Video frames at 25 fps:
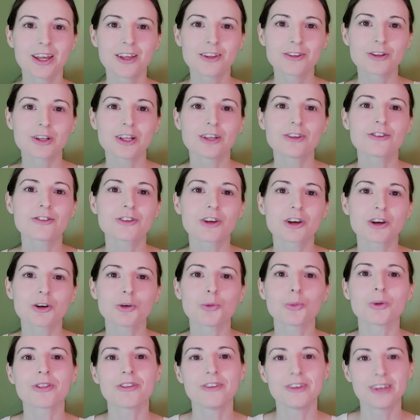So let's
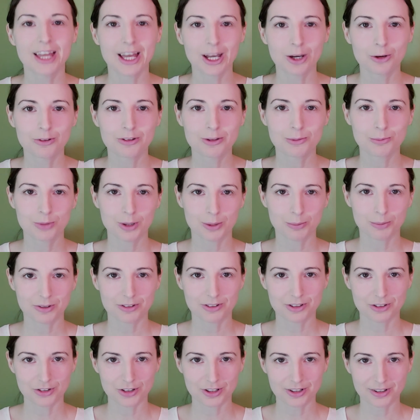start with the nouns and
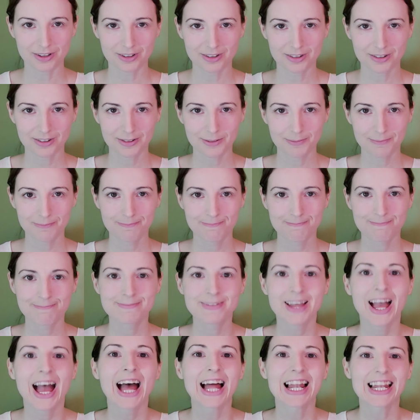prepositions.
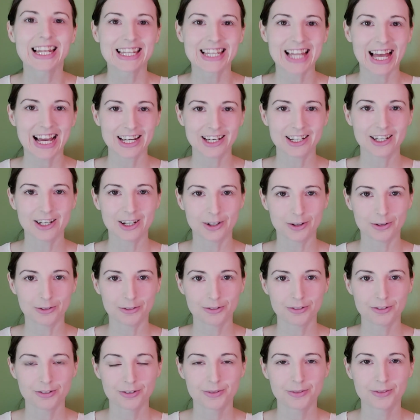Lack
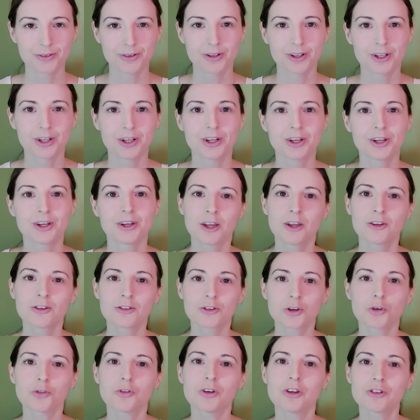of.
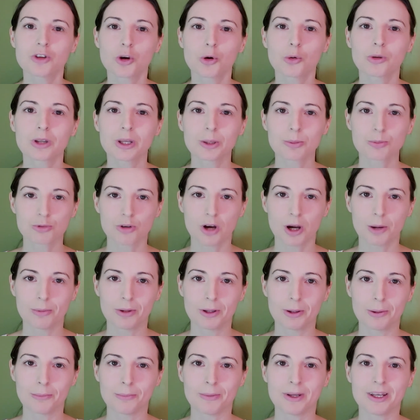Sophie's only
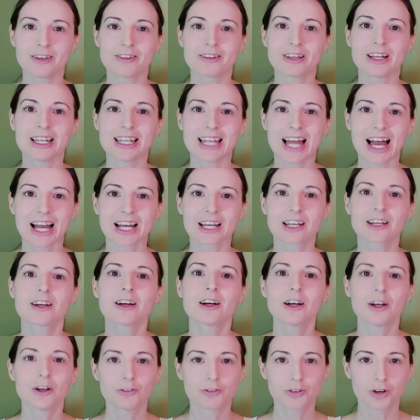problem is a lack
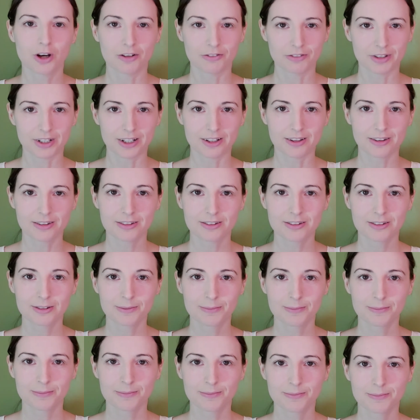of confidence.
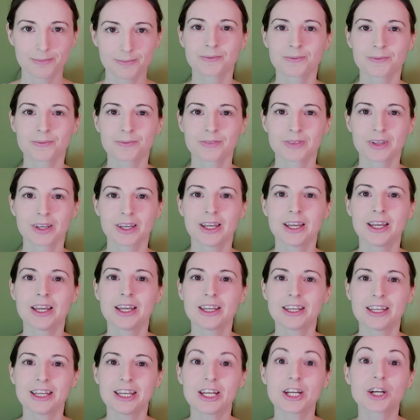
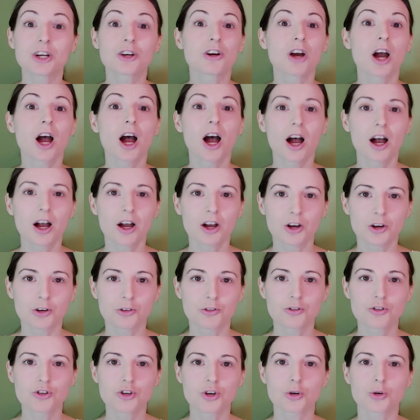Here,
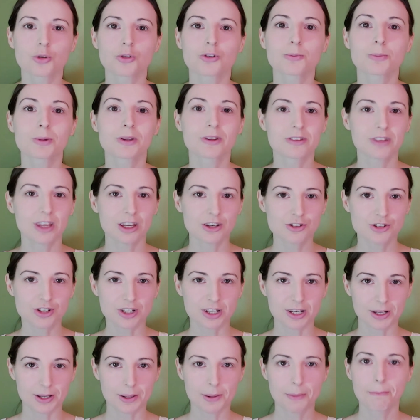of shows
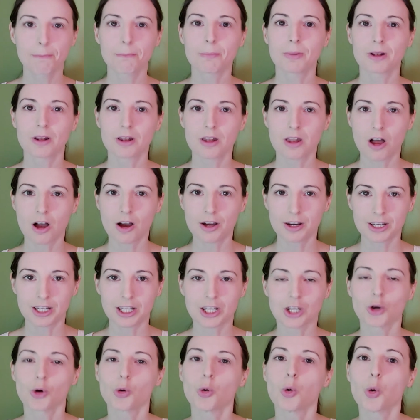possession,
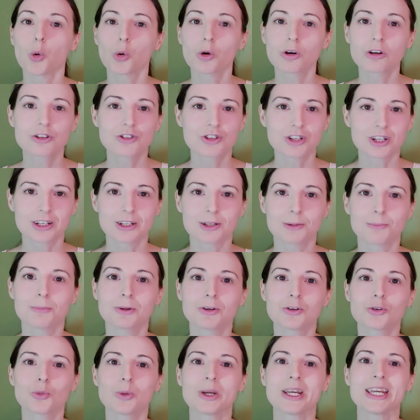belonging, or origin
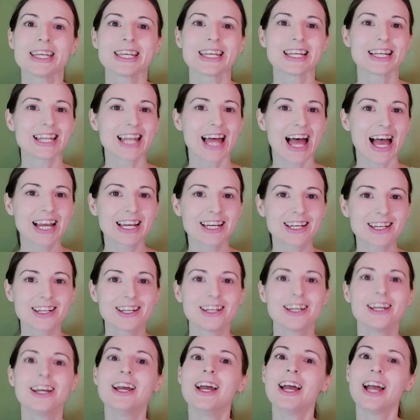between lack
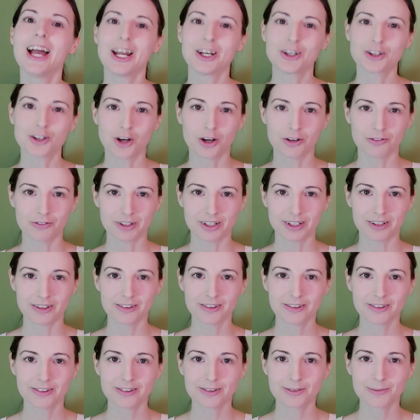and
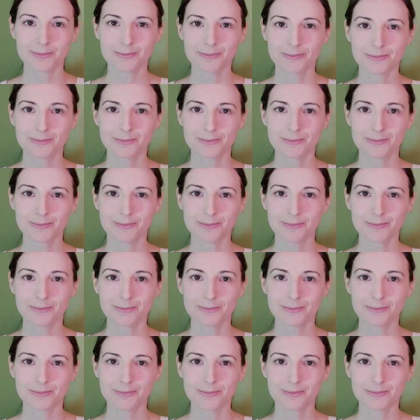confidence.